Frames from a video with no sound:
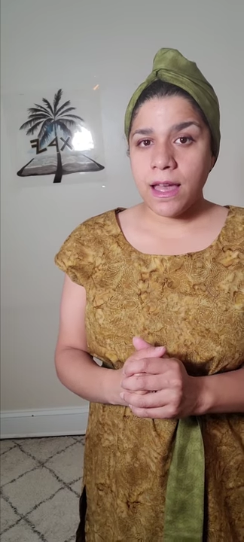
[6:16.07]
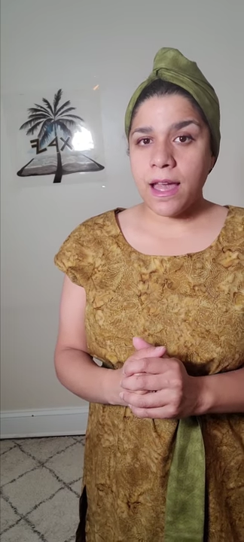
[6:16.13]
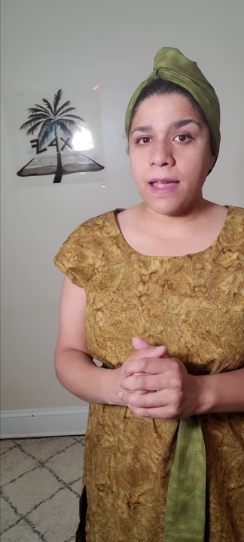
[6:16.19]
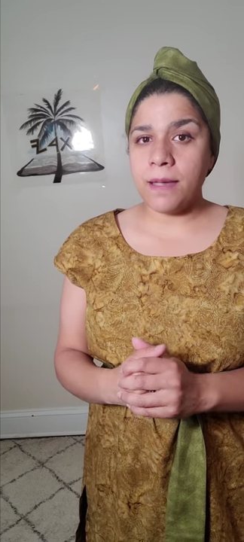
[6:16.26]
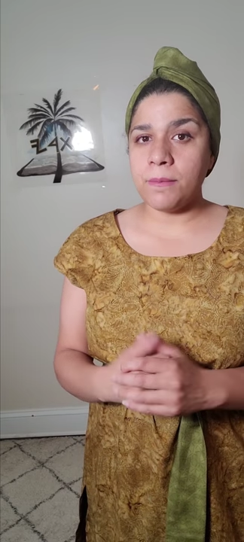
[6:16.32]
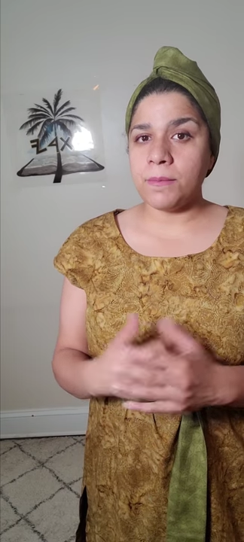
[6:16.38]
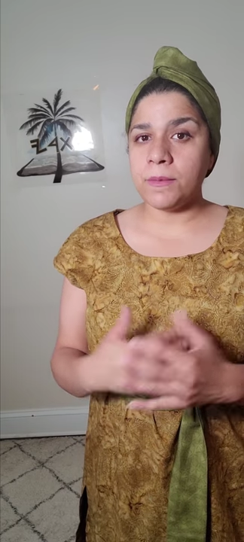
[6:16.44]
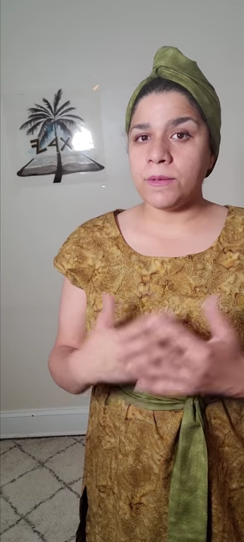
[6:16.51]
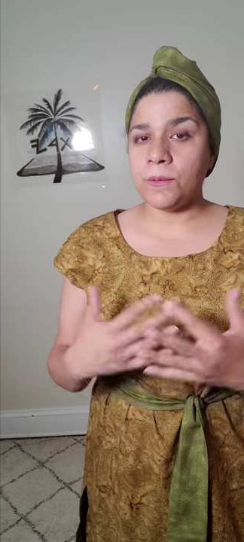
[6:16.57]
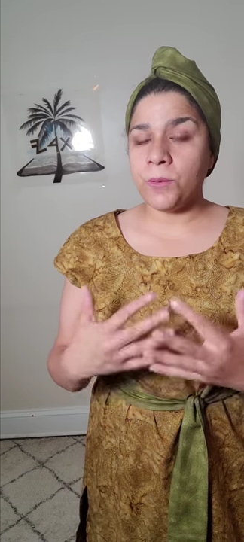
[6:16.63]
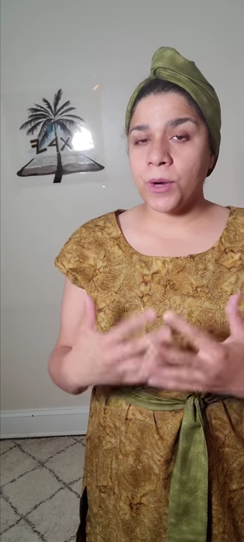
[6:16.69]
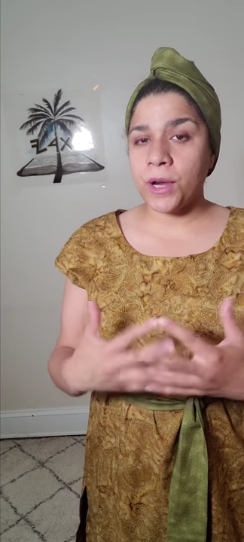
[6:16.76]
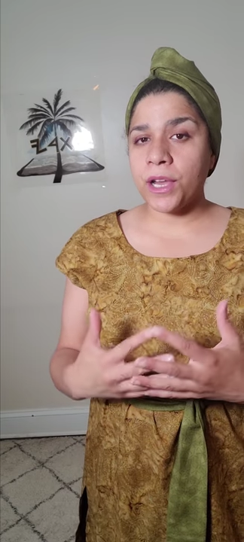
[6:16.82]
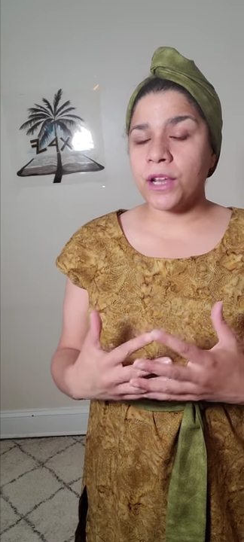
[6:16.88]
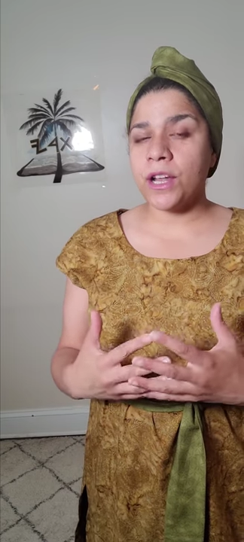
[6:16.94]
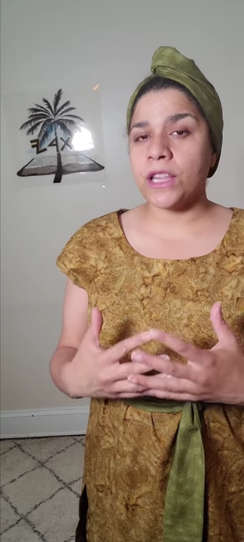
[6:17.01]
I'm
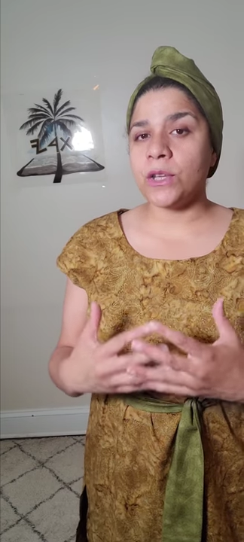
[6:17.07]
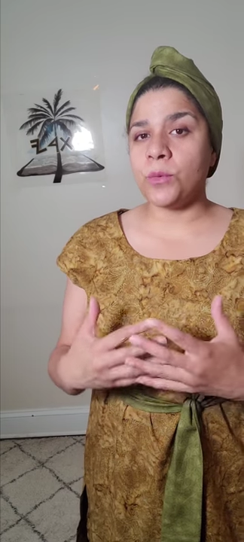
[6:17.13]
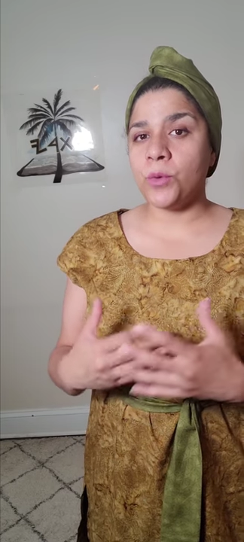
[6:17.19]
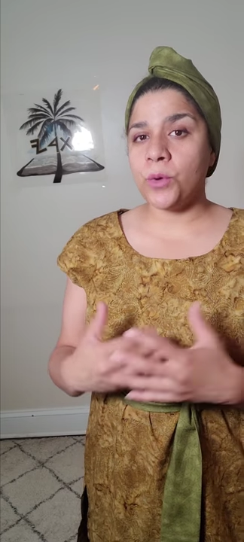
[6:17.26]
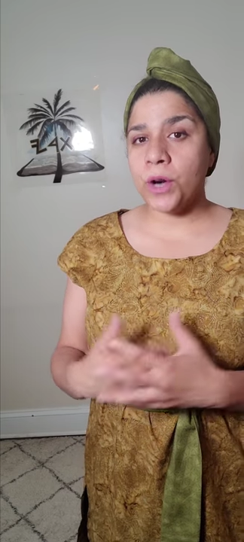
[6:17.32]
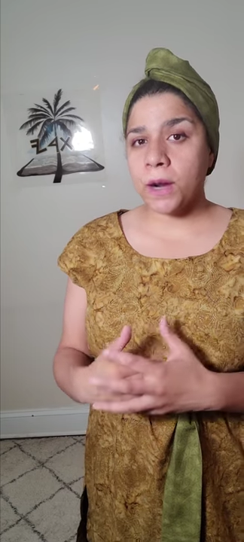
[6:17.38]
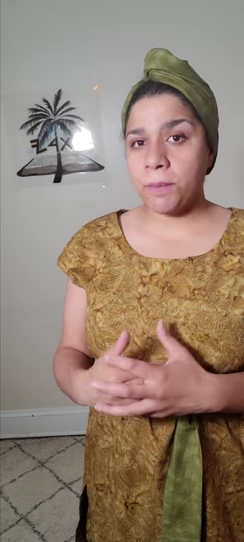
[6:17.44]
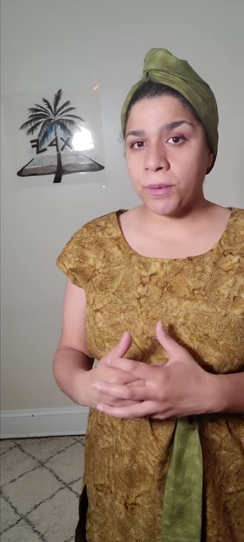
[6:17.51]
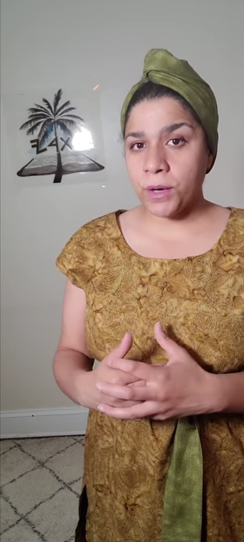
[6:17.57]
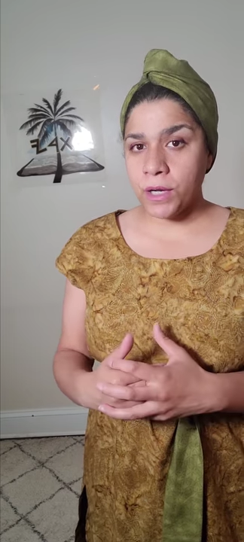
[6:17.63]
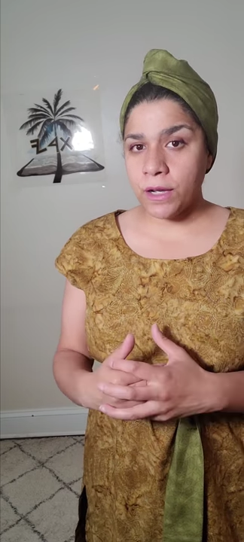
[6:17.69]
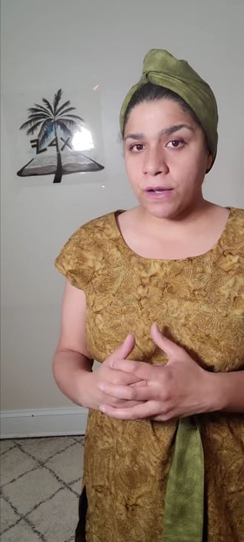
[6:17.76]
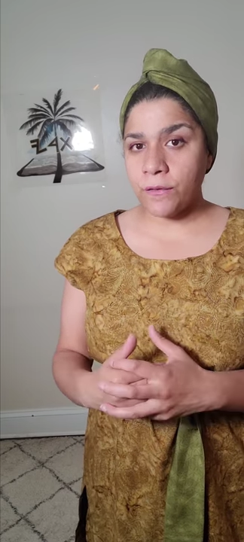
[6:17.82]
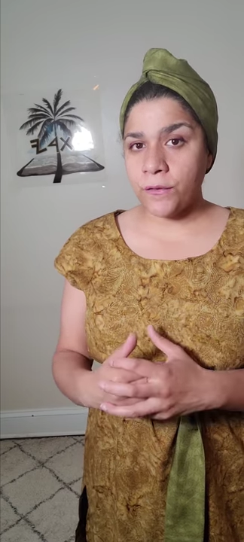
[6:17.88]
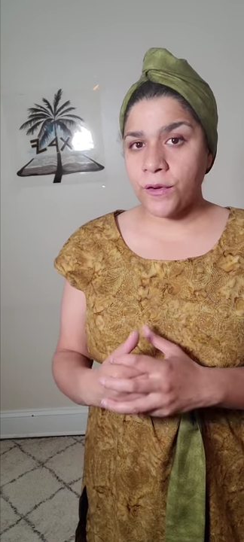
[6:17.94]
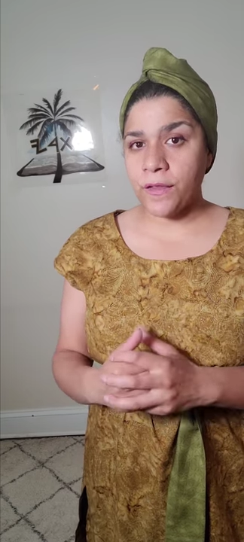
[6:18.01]
working on the workbook
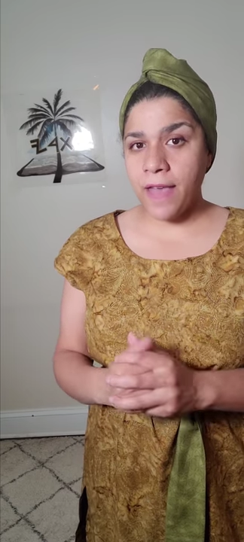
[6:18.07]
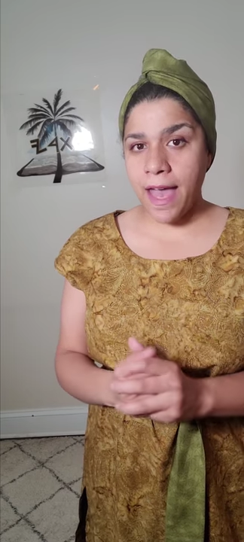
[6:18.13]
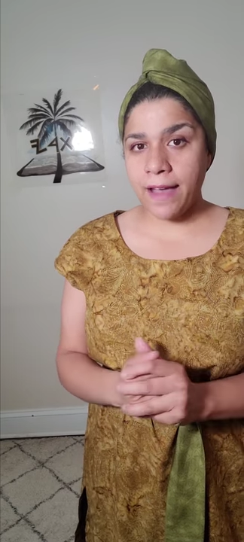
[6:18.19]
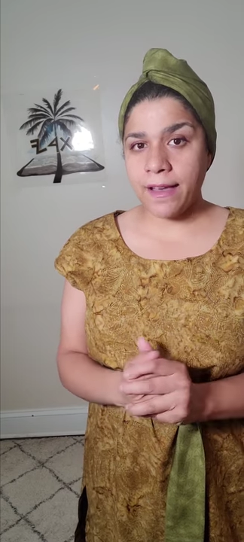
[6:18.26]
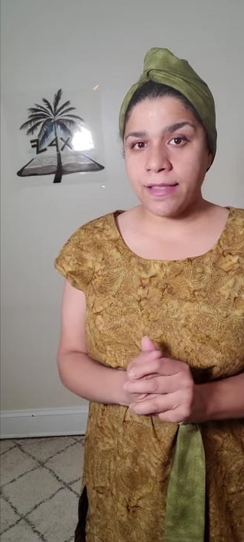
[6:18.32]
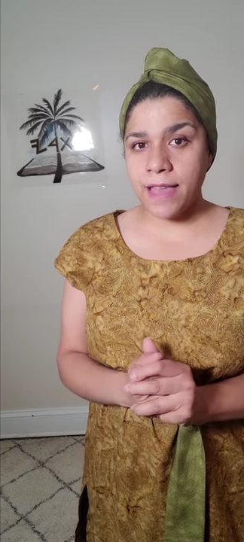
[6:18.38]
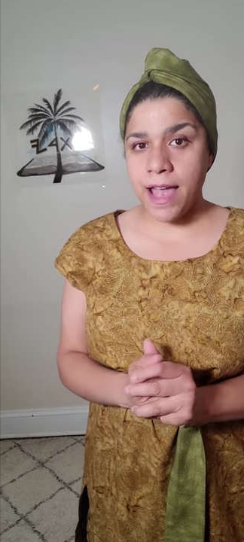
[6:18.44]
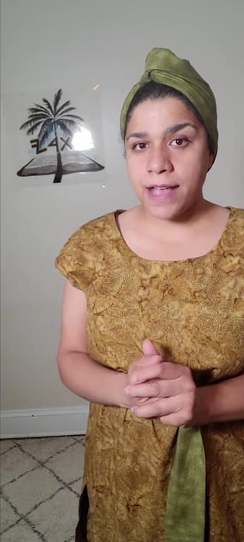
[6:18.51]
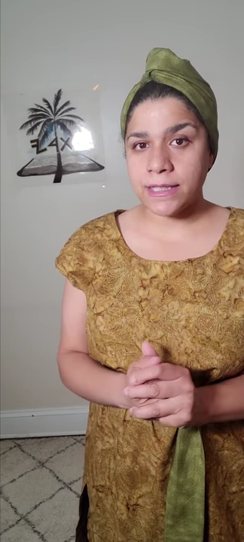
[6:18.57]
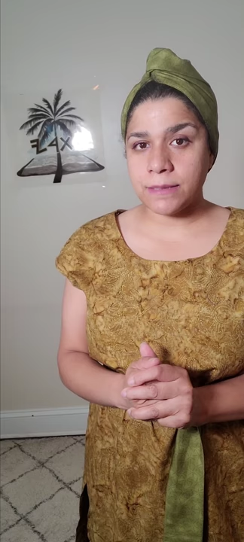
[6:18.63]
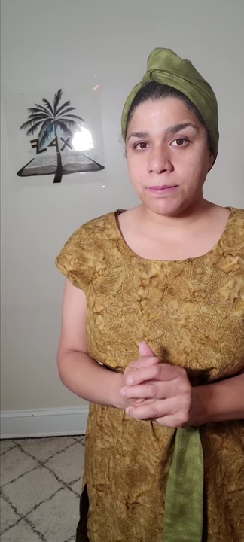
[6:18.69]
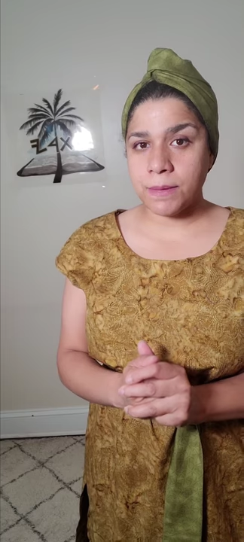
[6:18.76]
for that class.